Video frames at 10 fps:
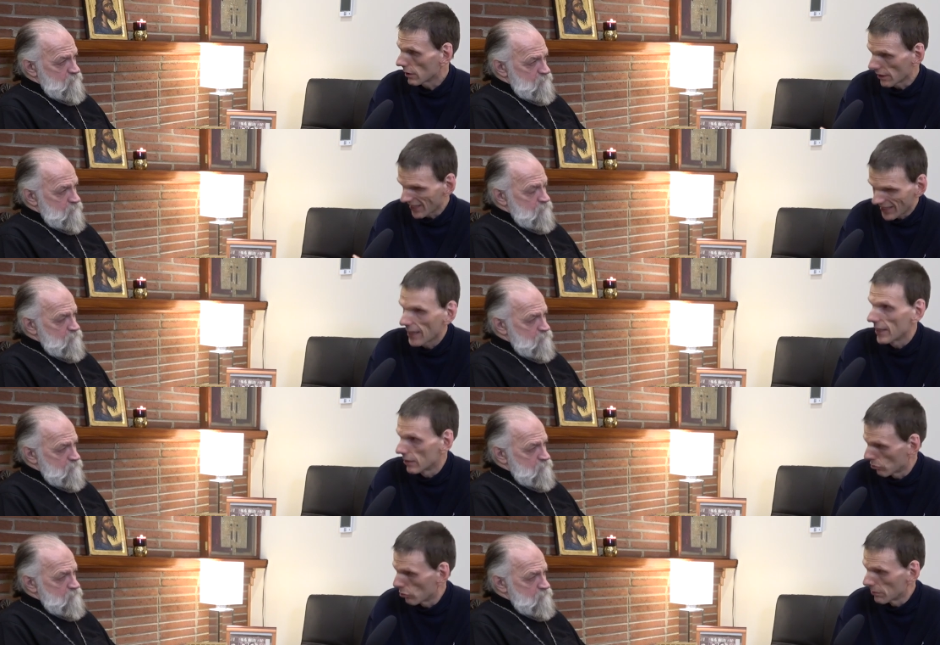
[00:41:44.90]
Speaker 1: he
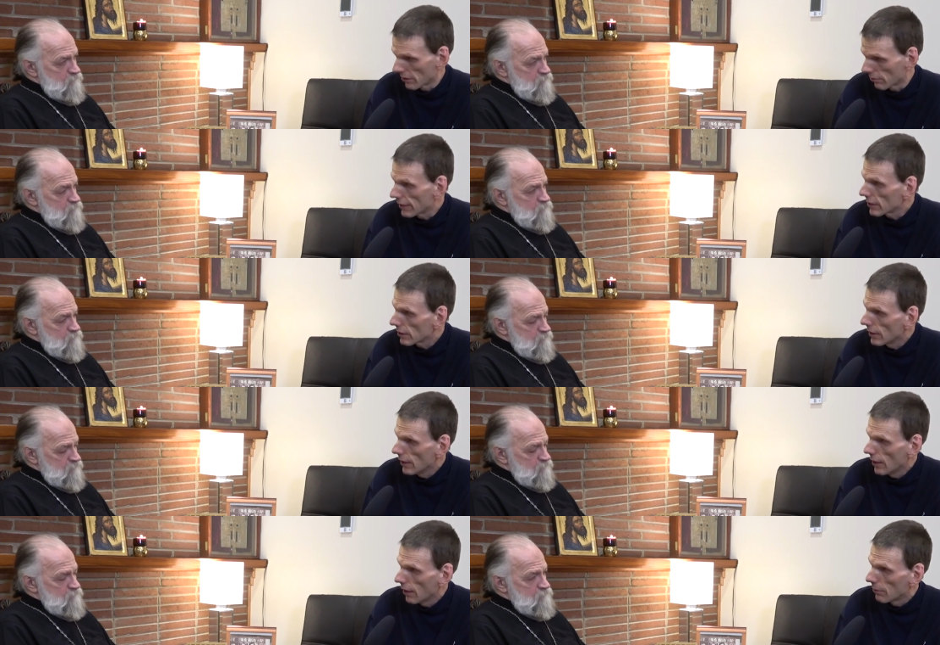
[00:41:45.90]
had to immigrate,
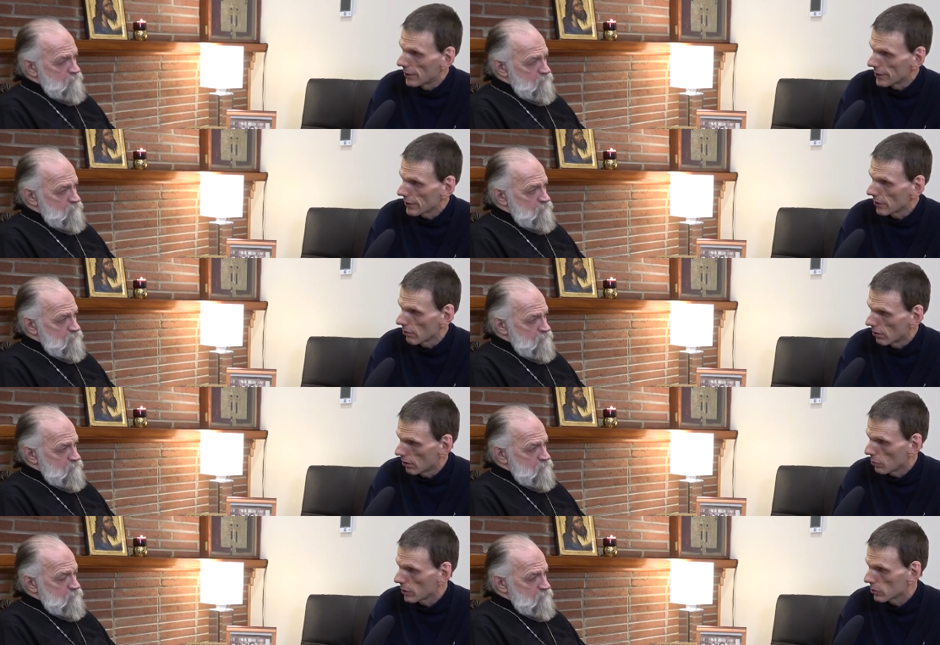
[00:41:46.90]
but he
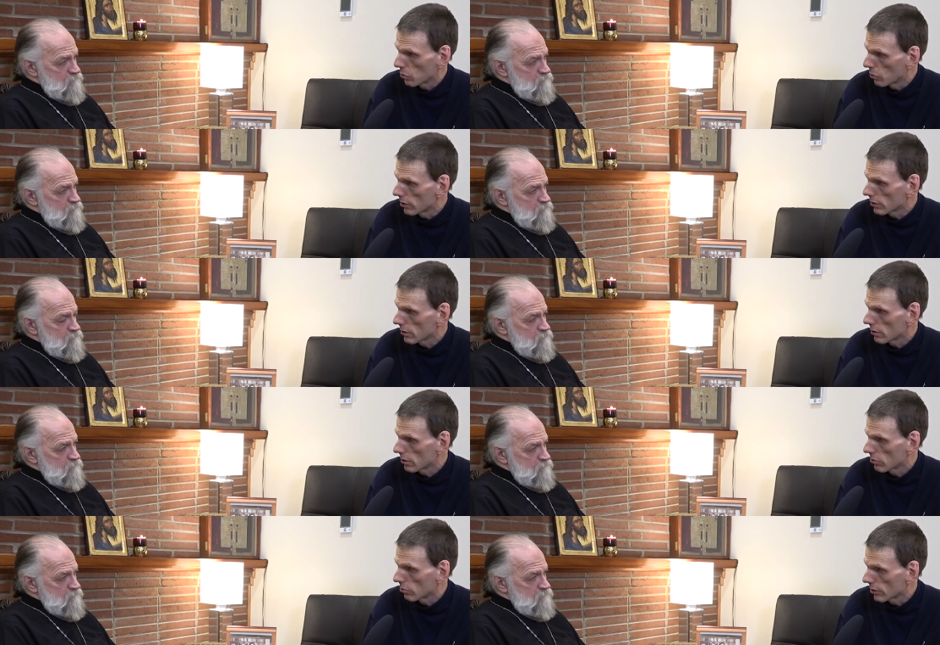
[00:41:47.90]
always wanted
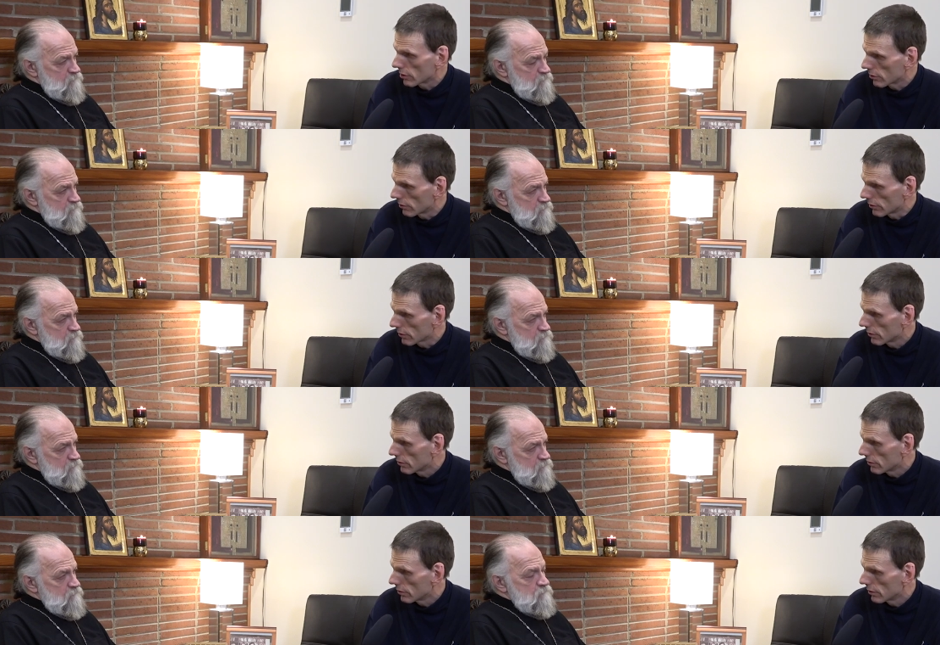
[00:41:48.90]
to return
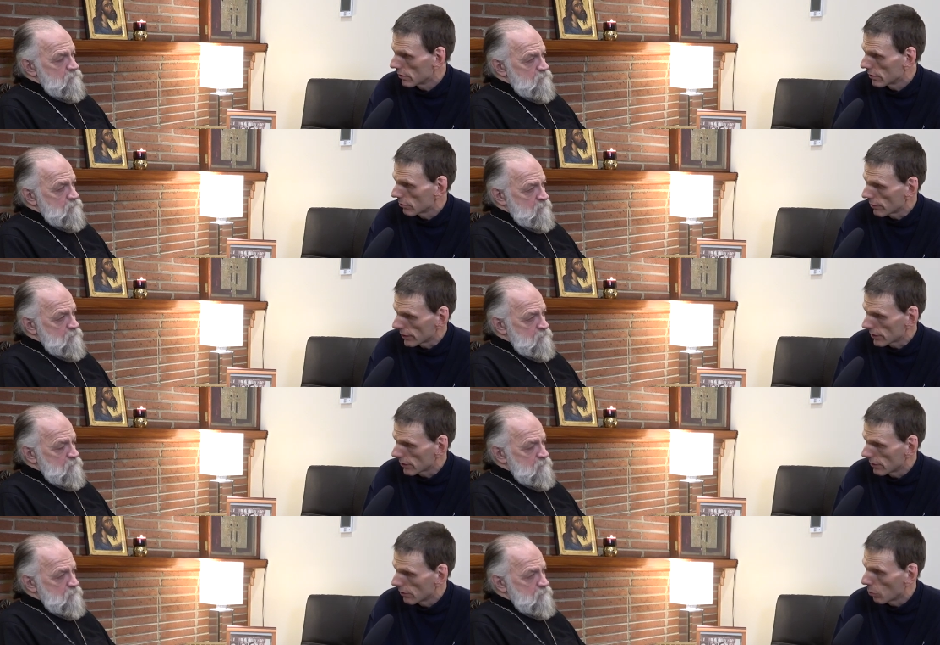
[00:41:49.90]
to
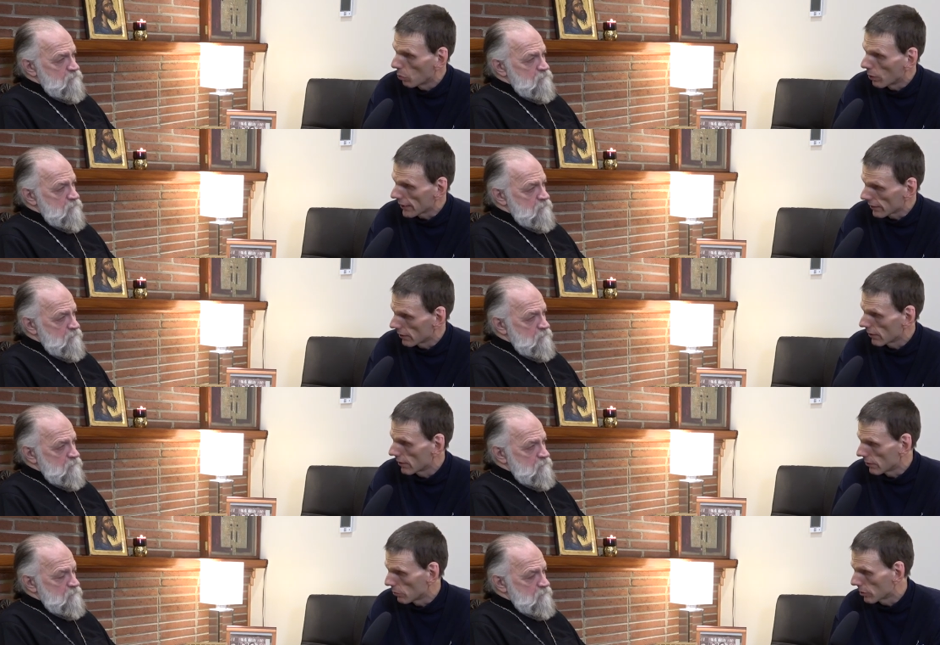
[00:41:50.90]
Russia. Why,
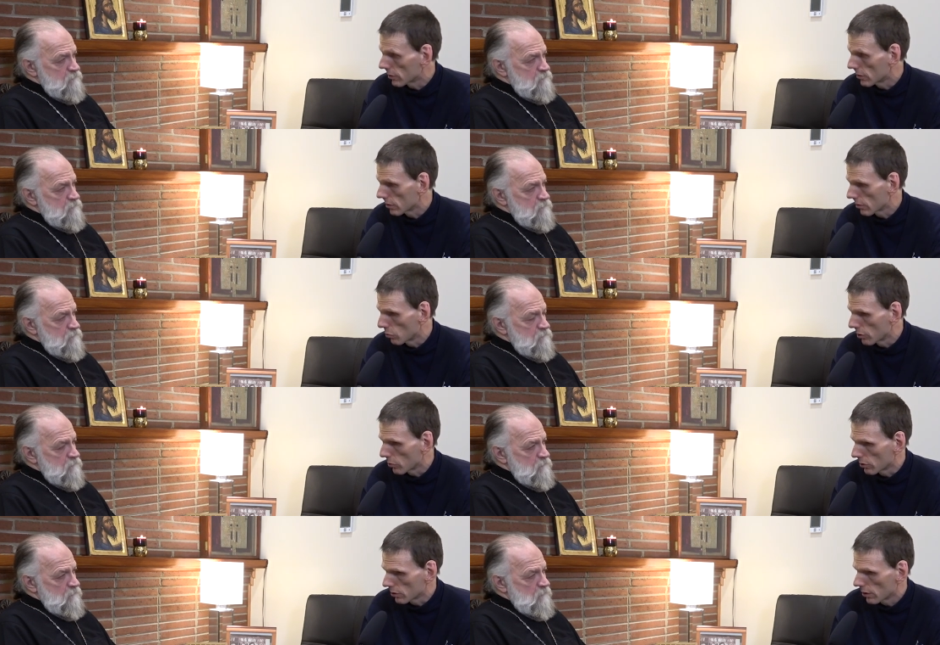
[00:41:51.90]
and what
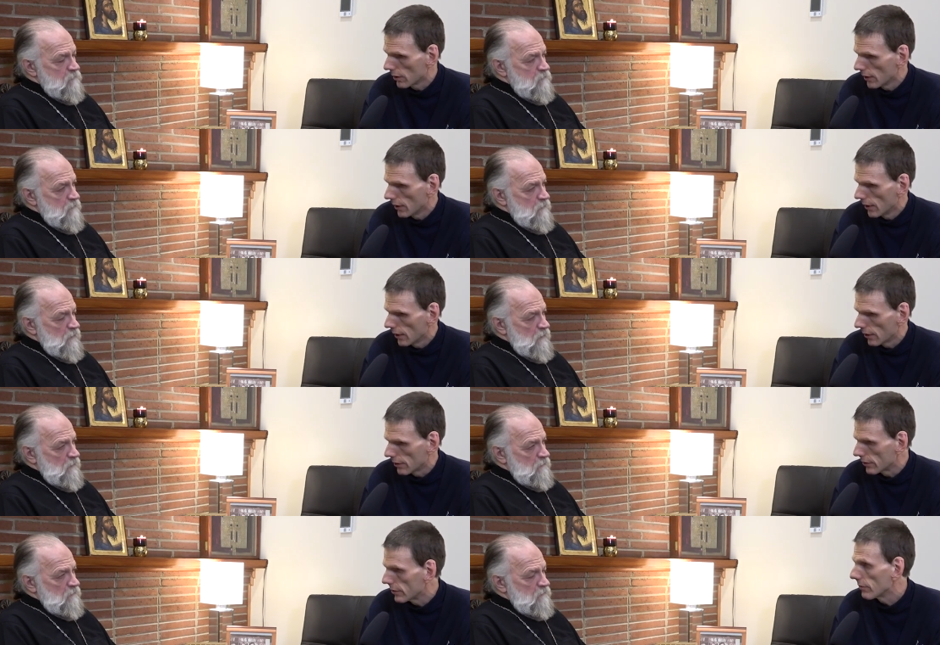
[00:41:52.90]
was
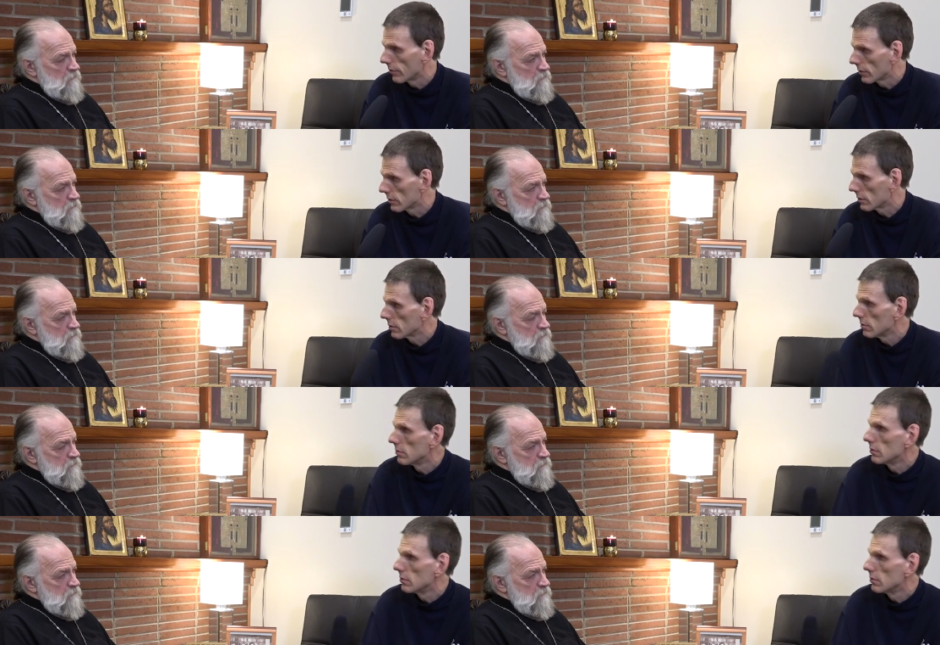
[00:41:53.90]
the difference?